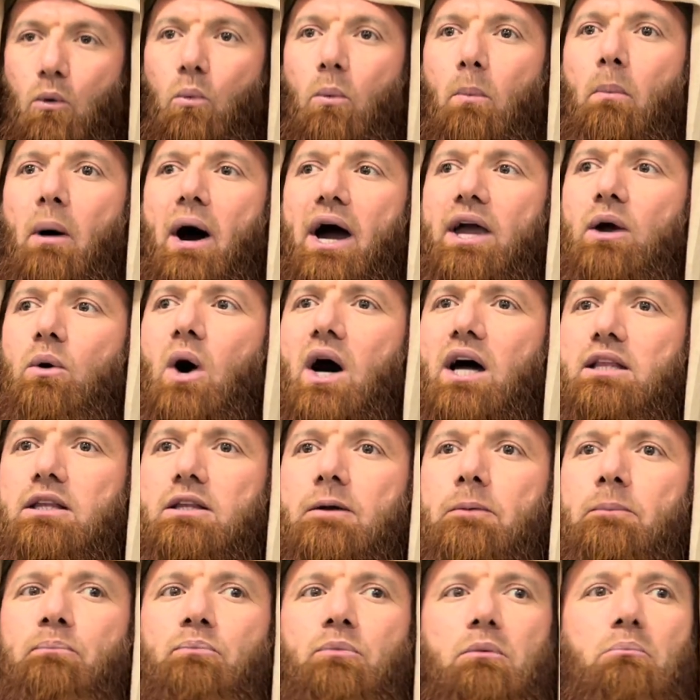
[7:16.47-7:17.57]
by
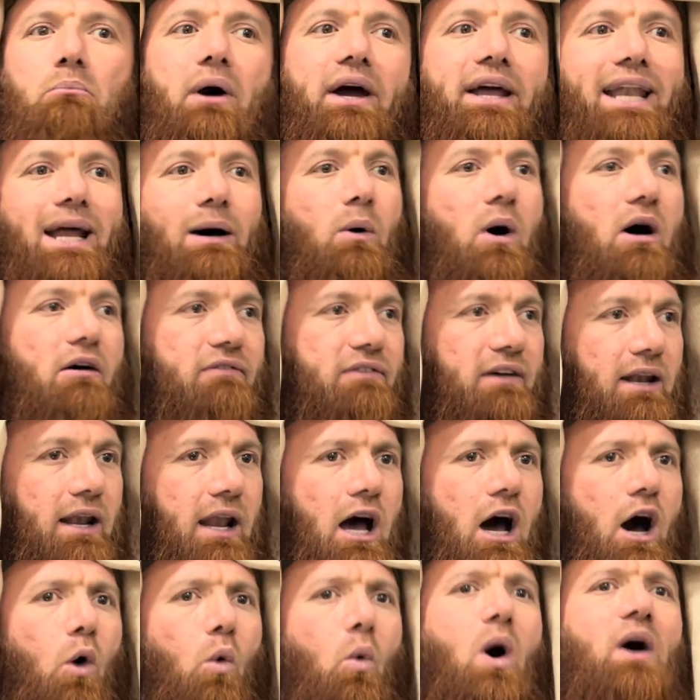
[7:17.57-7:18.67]
what? By nawafil.
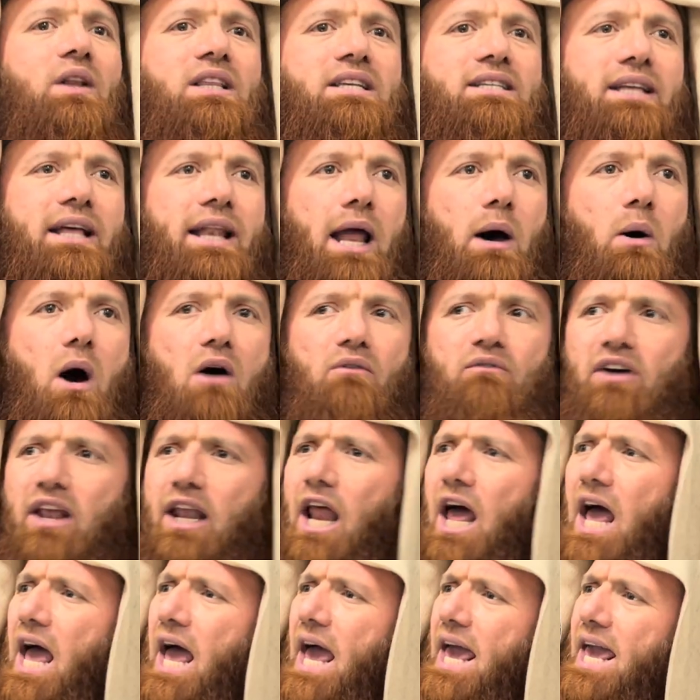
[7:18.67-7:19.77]
What is a nawafil?
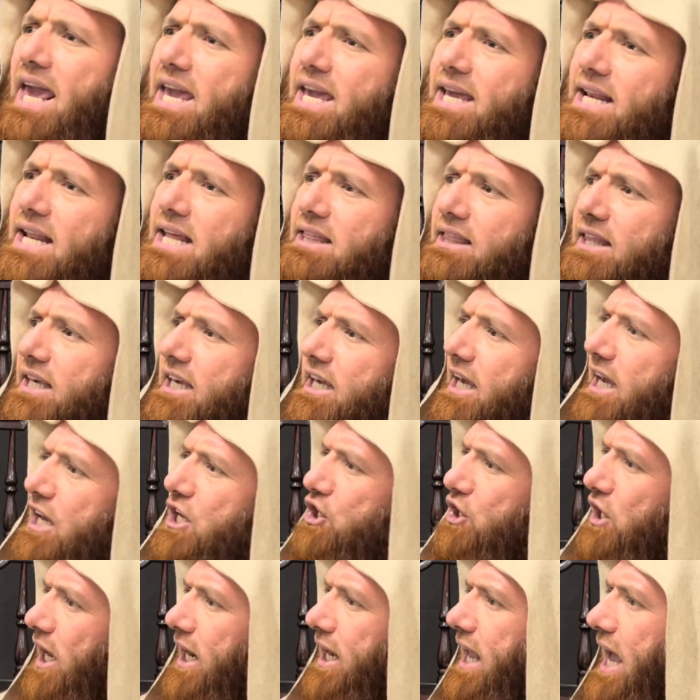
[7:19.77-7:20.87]
Anything in
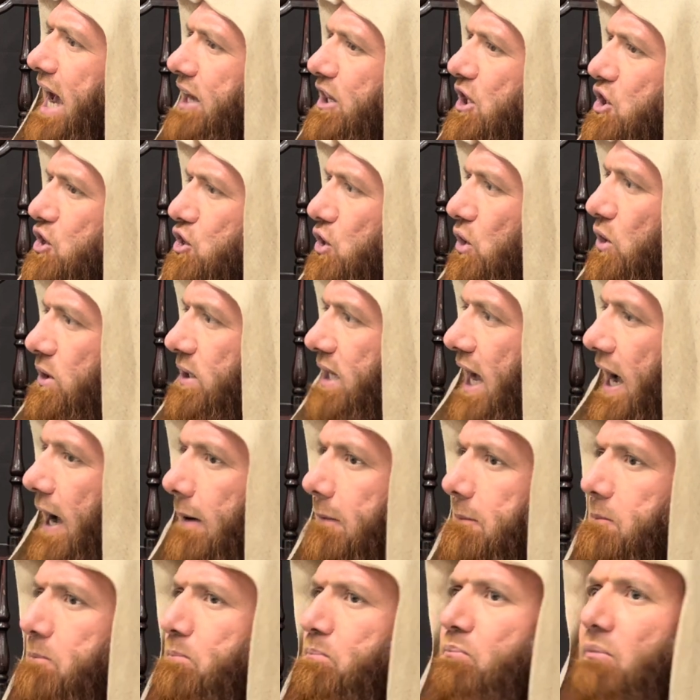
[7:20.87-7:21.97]
Sharia is the sunnah.
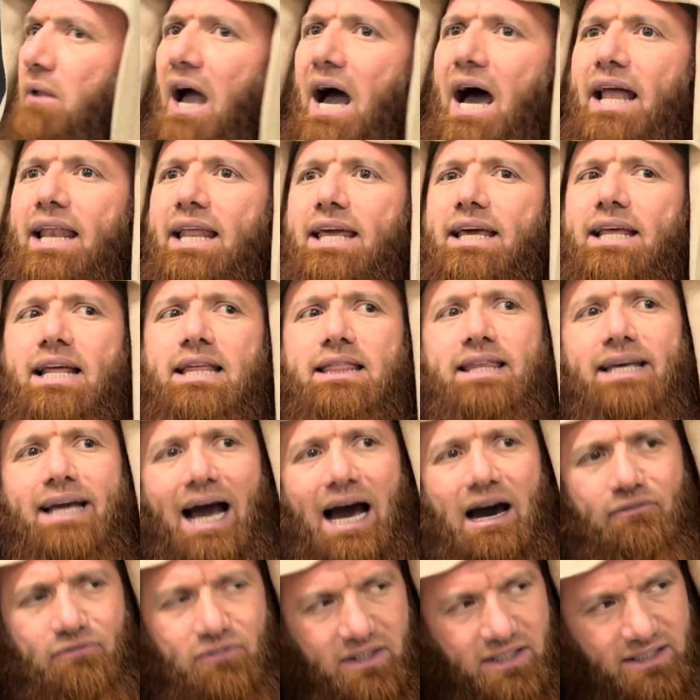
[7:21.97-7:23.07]
And anything
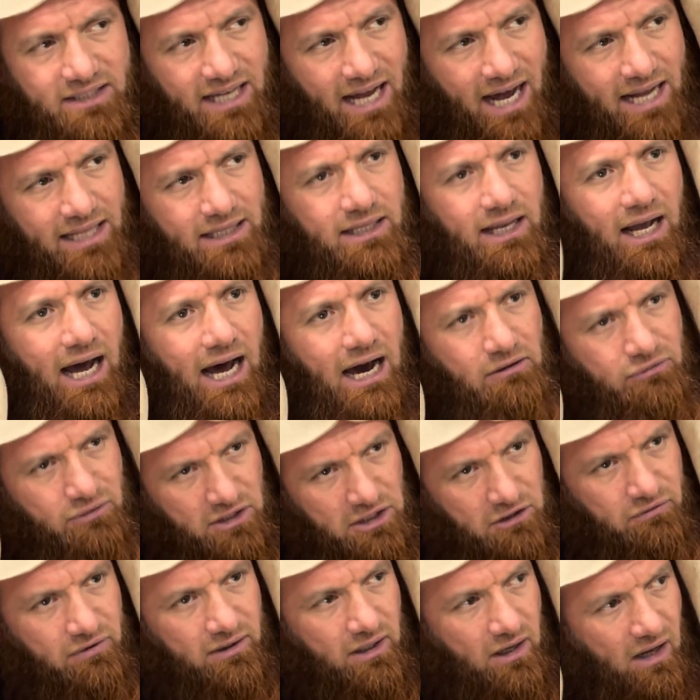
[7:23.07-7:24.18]
after that, after the
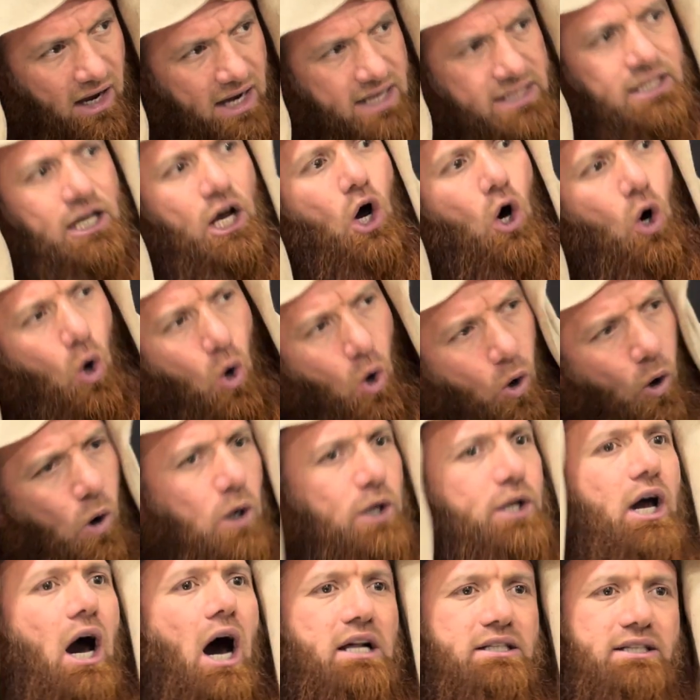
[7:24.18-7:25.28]
farais, all
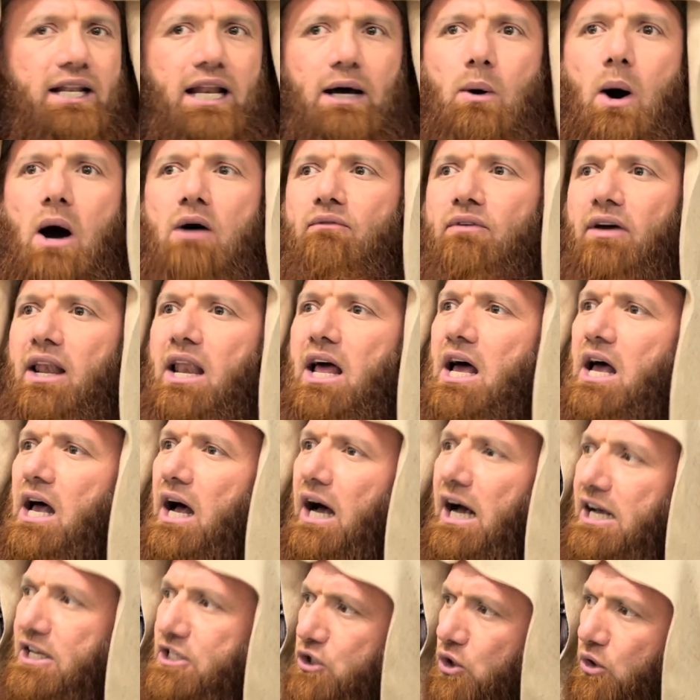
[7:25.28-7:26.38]
the other nawafil.
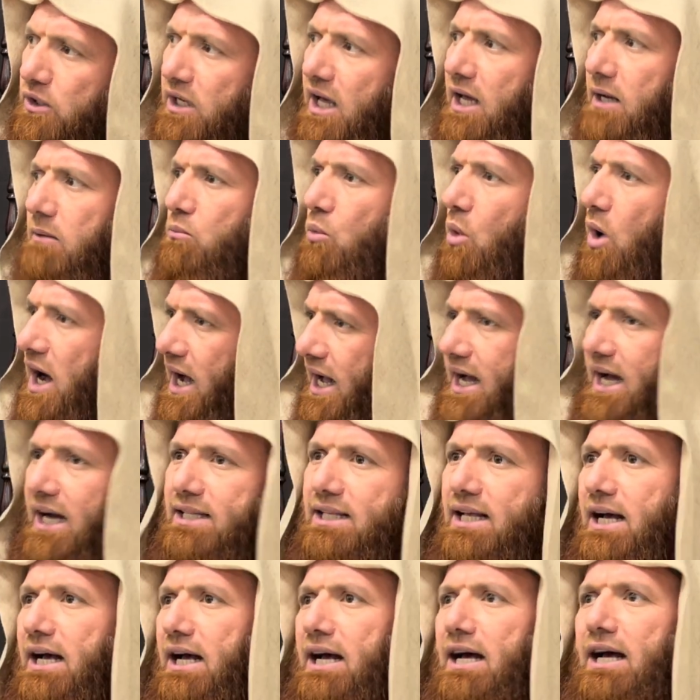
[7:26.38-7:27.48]
Sunnah
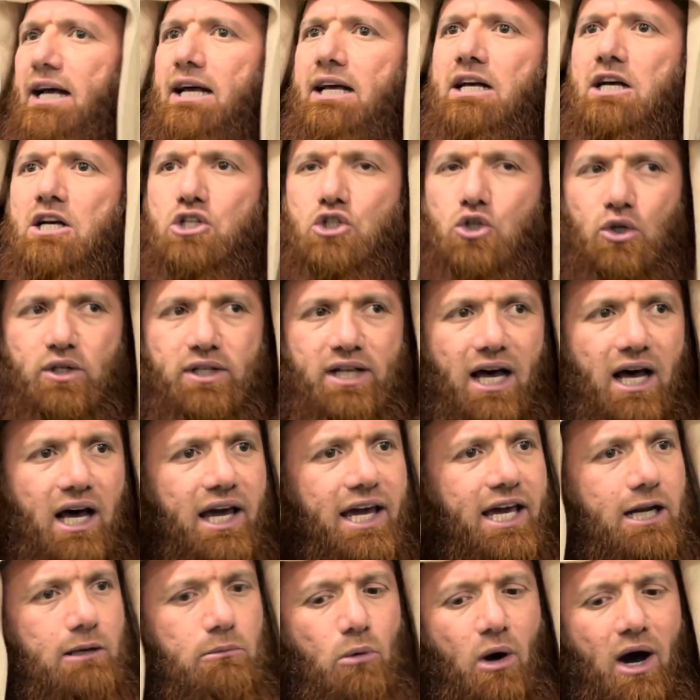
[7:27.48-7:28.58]
mu'akkada, sunnah
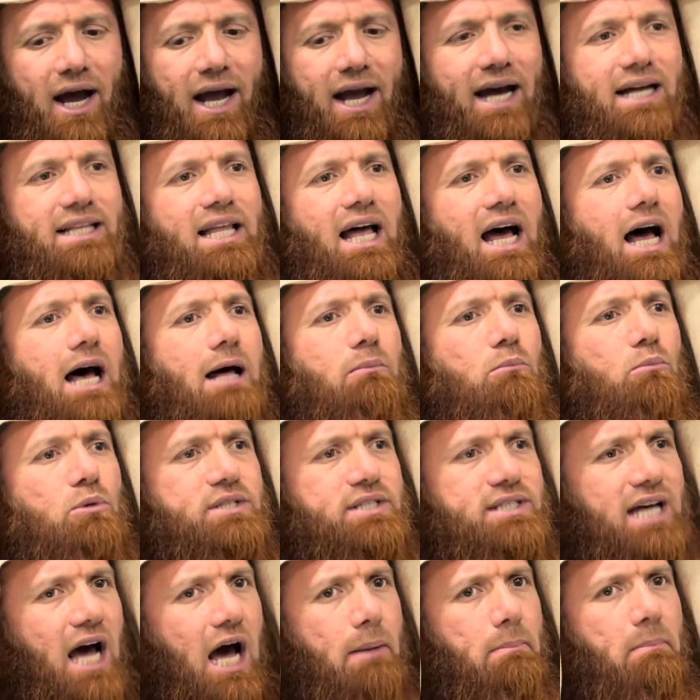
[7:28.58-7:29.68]
ghair mu'akkada,
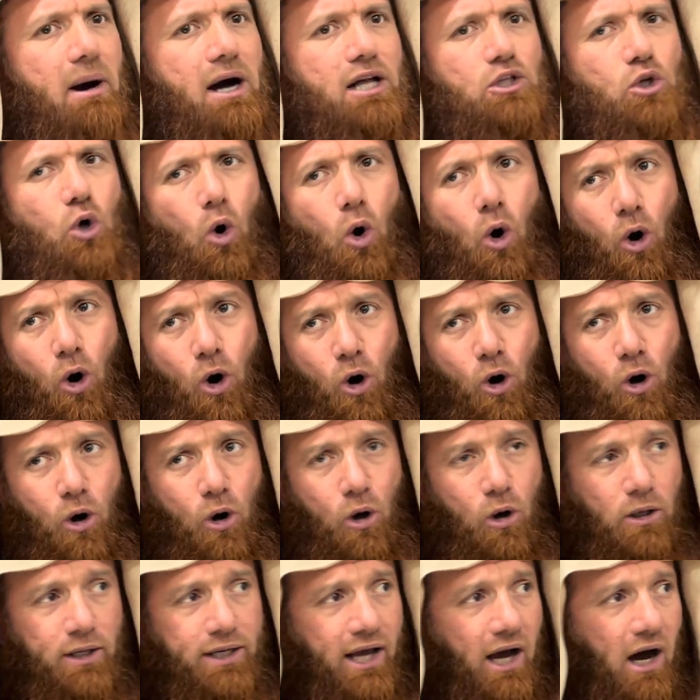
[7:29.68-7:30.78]
mustahabbat,
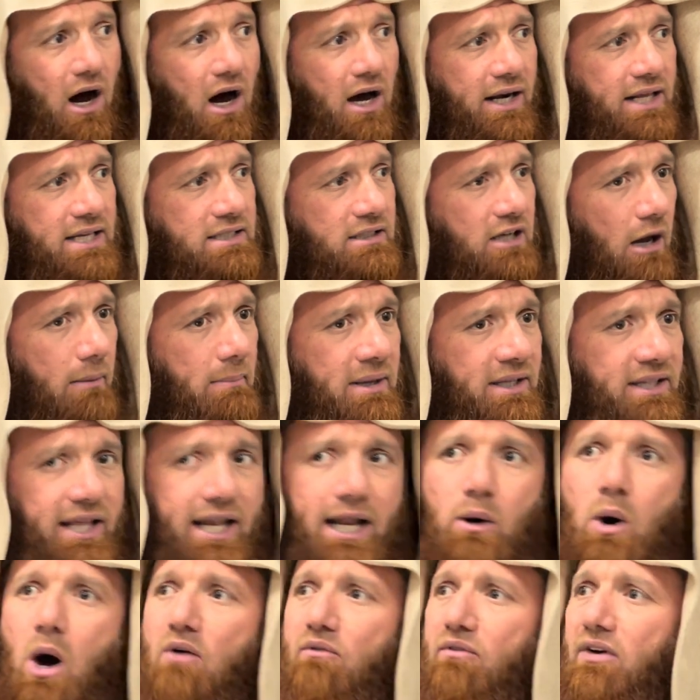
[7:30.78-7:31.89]
all the are is coming the
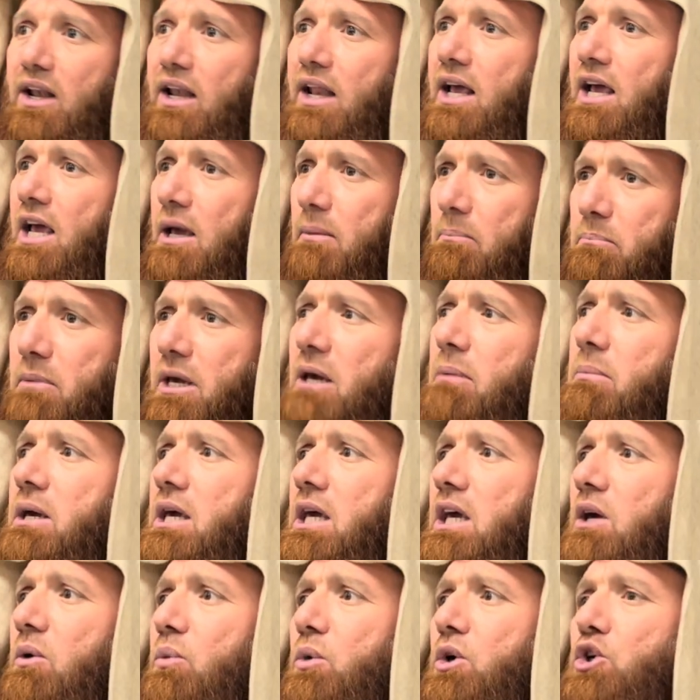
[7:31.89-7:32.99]
nawafil.
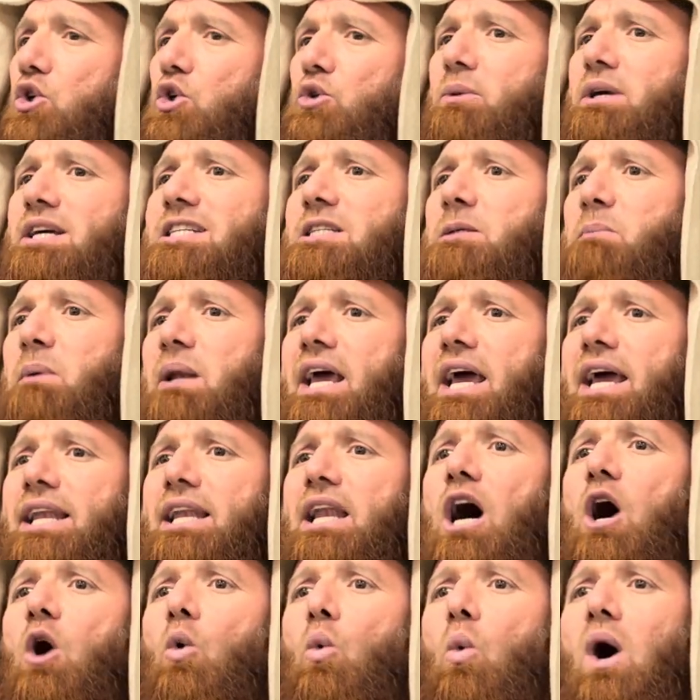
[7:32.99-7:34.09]
Maybe we should explain
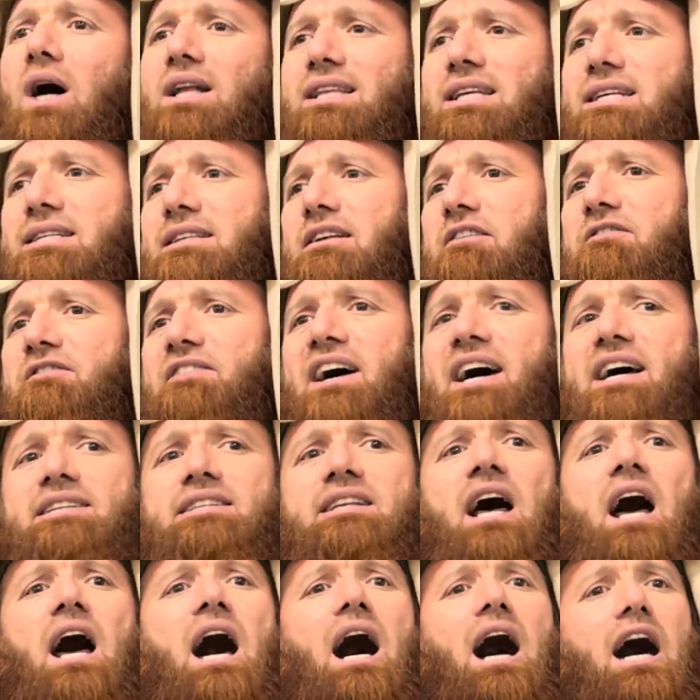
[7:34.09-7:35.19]
what is the first
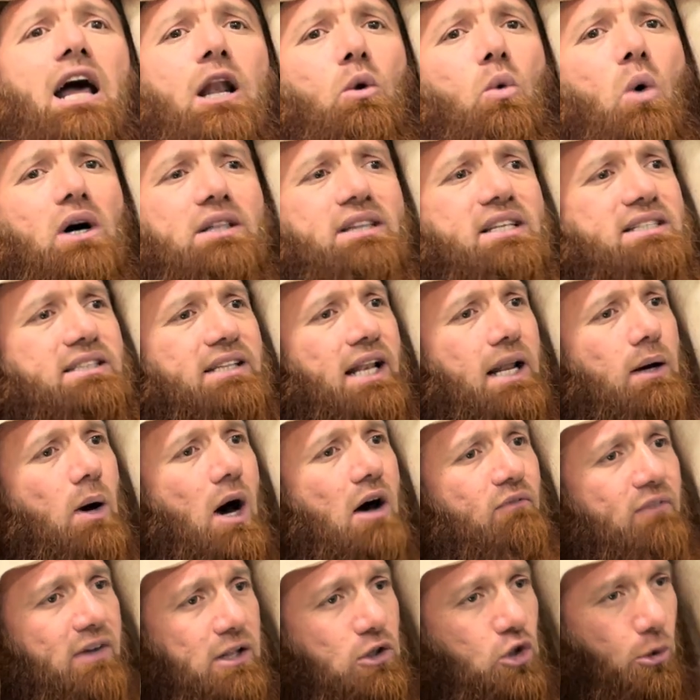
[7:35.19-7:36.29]
and what is the
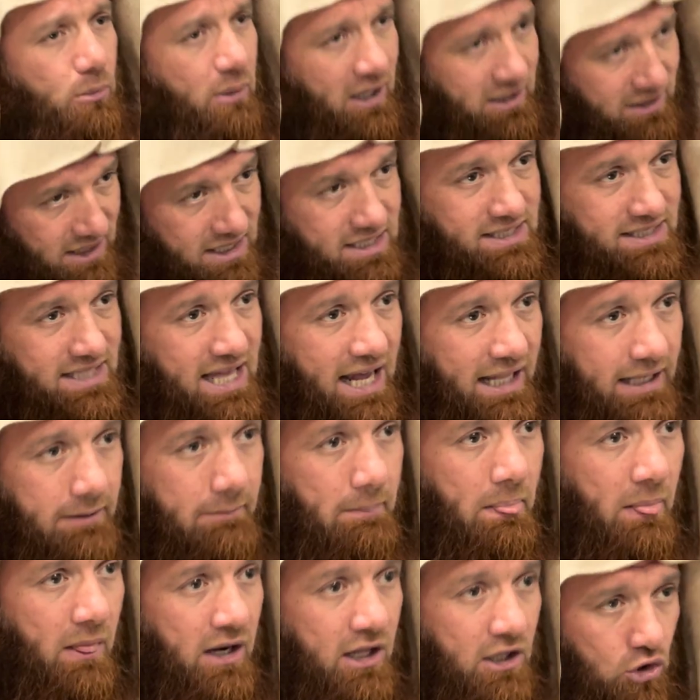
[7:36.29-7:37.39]
nawafil to be understand,
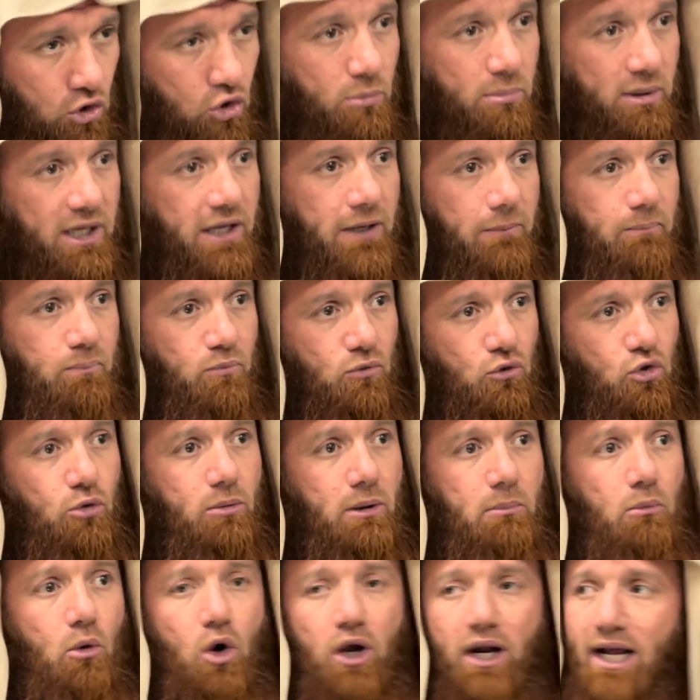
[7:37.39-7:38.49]
to be
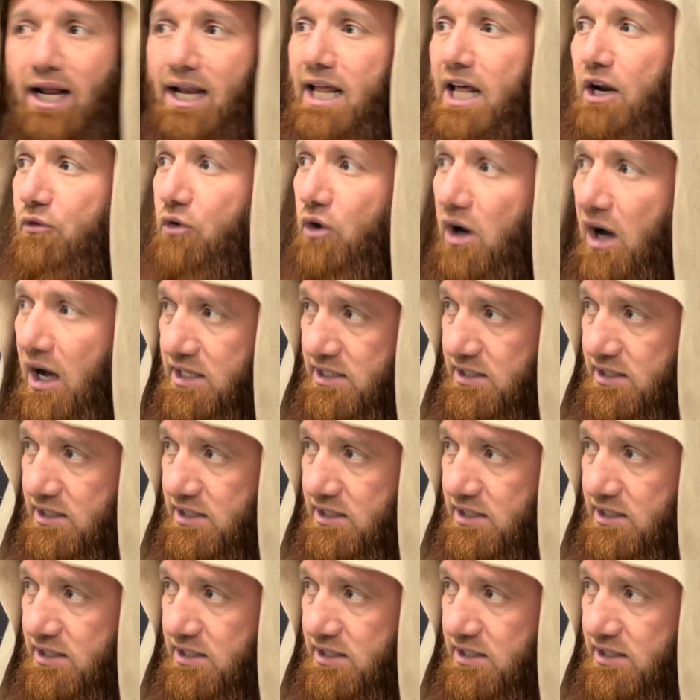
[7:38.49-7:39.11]
more clear for us.